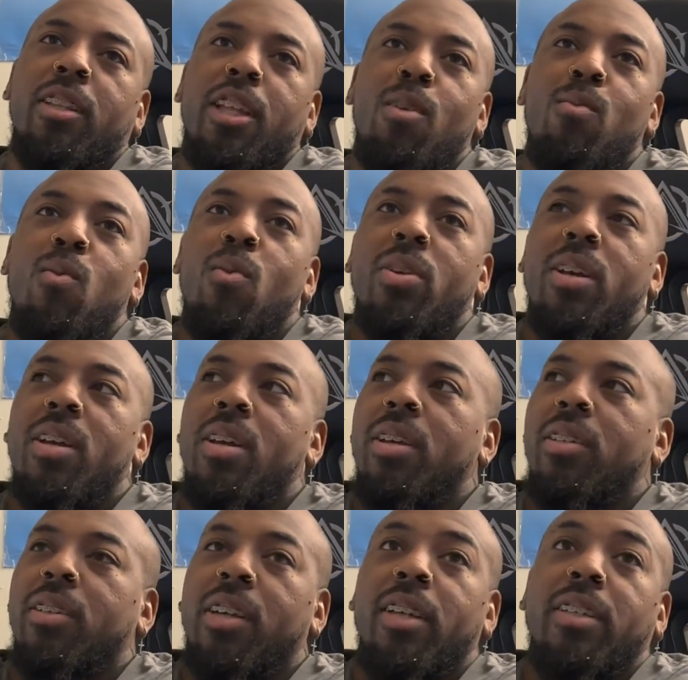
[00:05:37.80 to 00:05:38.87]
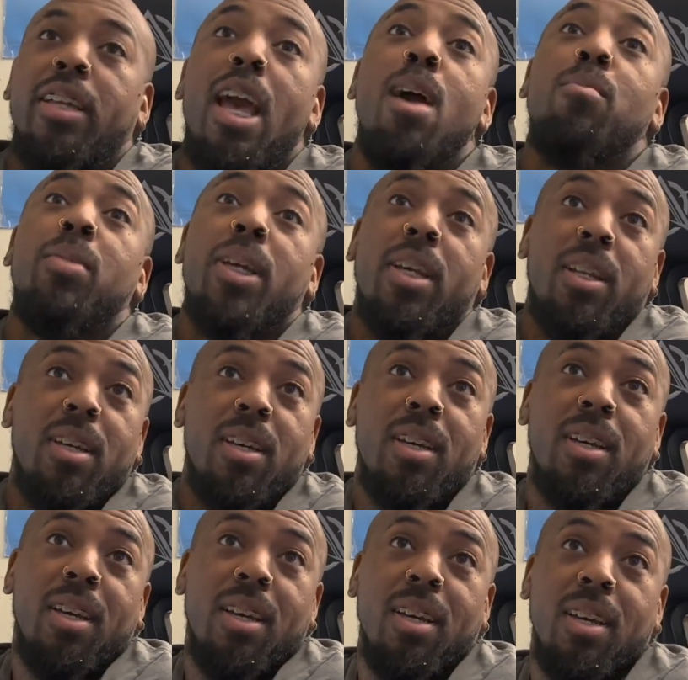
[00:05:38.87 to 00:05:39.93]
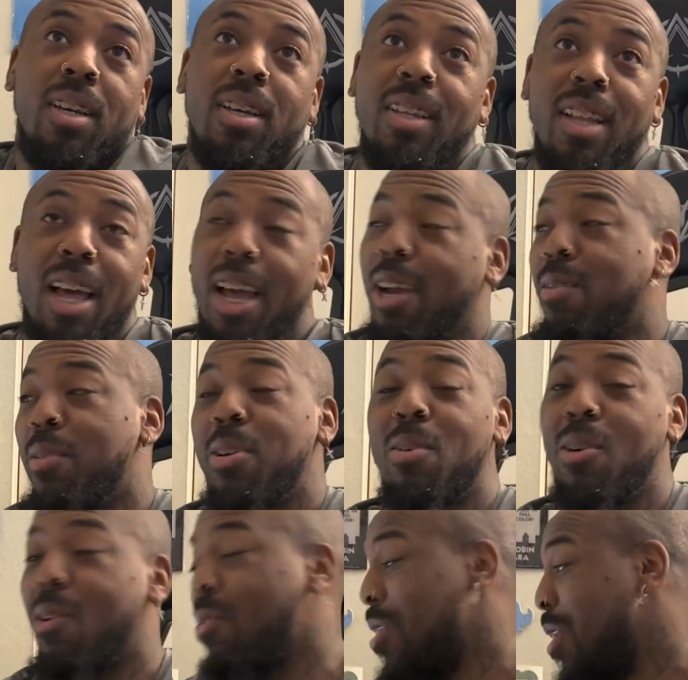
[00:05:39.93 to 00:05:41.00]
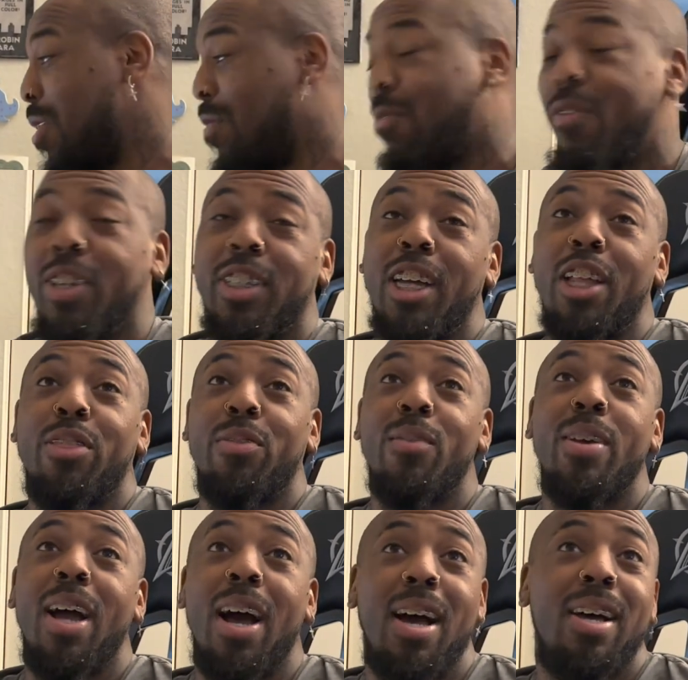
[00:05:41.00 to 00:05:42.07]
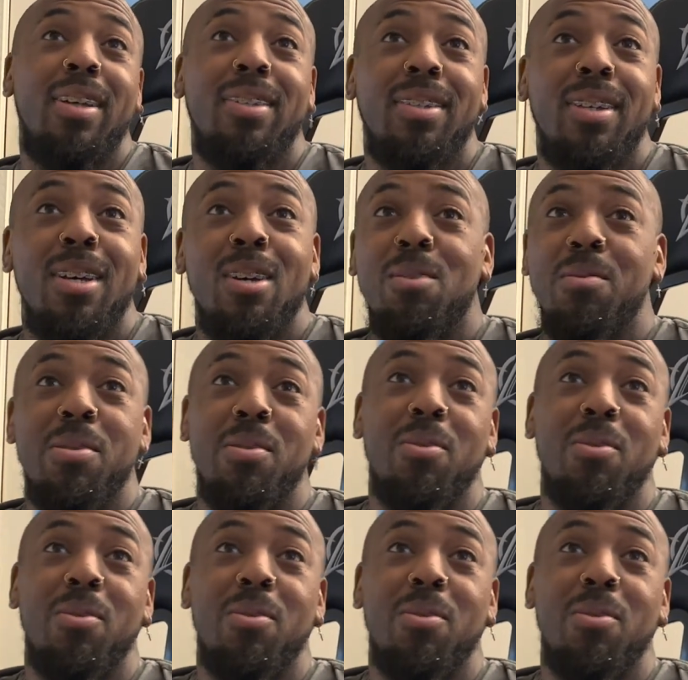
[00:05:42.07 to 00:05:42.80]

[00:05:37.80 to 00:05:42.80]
That water is contaminated. Like we don't go there. The fish got 3 eyes. We don't